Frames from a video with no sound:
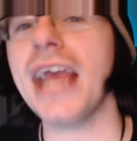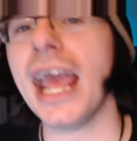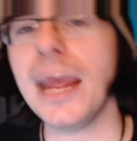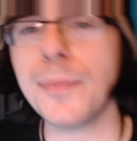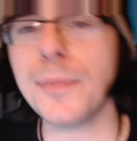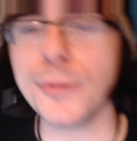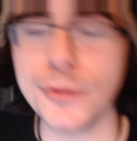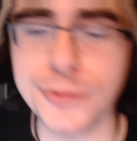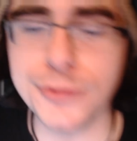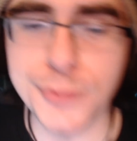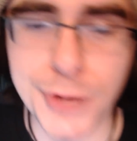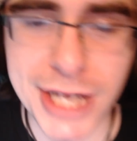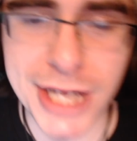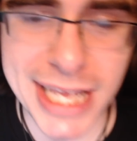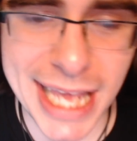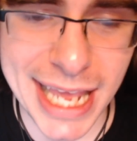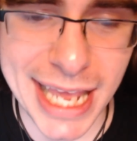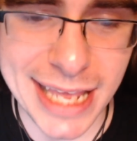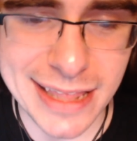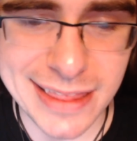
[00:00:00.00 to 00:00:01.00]
April
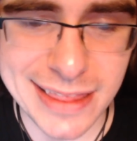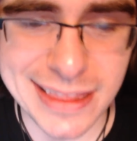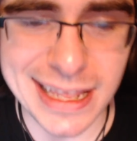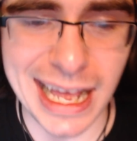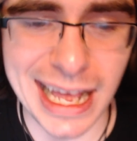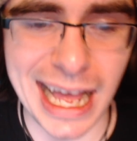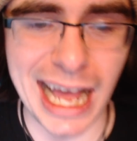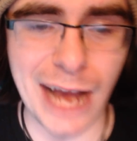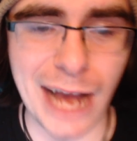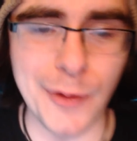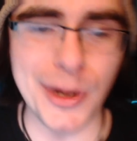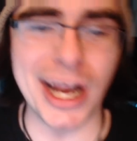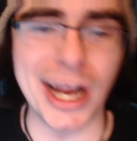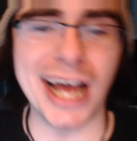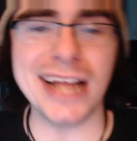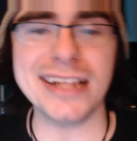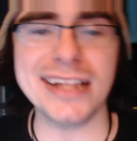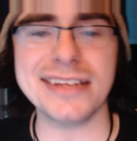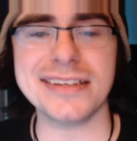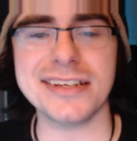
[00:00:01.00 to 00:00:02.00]
28th, I would
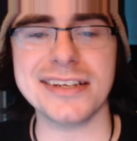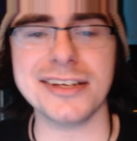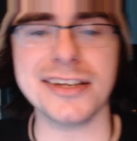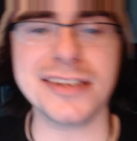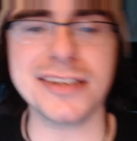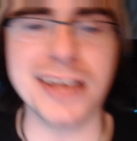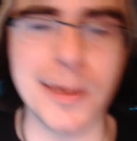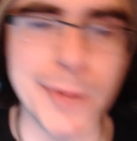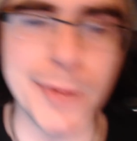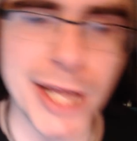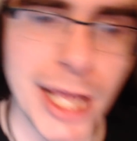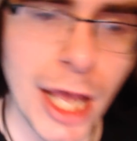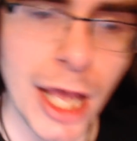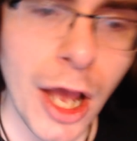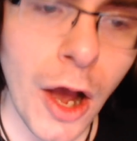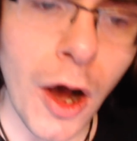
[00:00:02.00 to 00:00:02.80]
highly suggest coming.